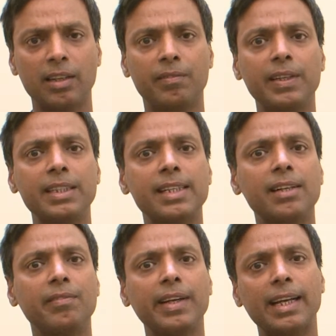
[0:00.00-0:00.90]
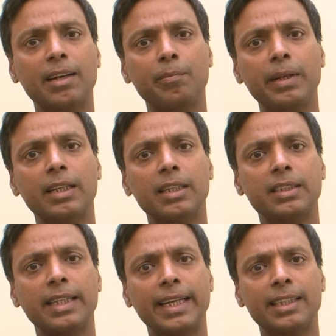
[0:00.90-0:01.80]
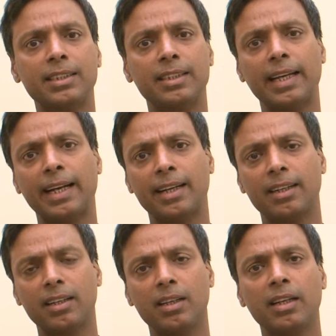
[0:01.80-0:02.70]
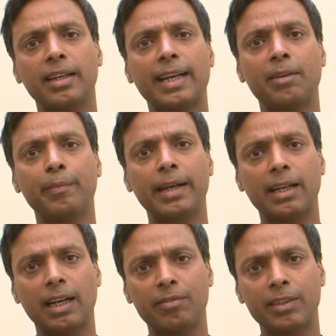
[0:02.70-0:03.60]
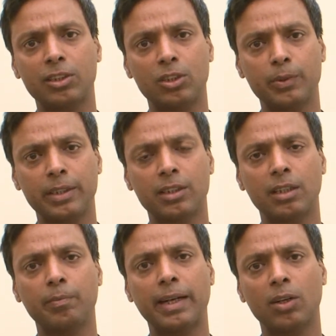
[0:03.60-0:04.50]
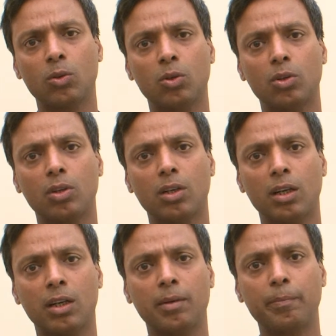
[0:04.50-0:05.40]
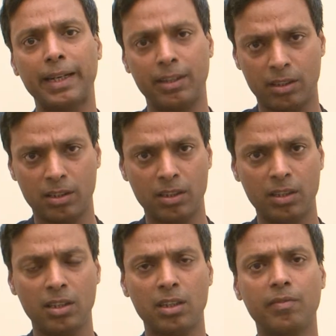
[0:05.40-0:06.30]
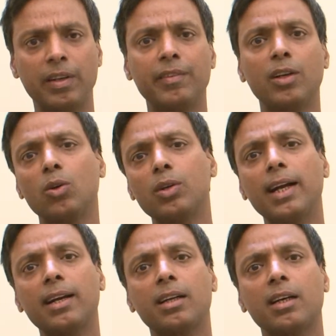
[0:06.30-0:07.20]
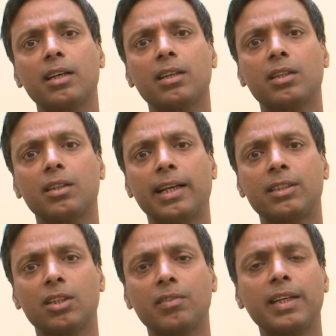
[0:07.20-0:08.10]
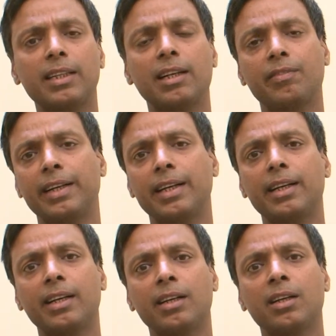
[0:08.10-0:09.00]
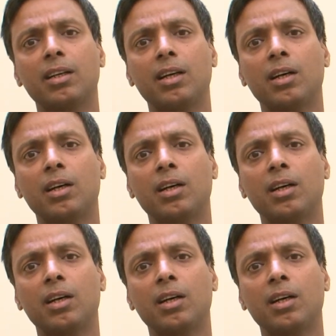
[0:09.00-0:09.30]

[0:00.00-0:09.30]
We said we can be the change that can make traffic situation in Bangalore better. When we looked at a survey that we did in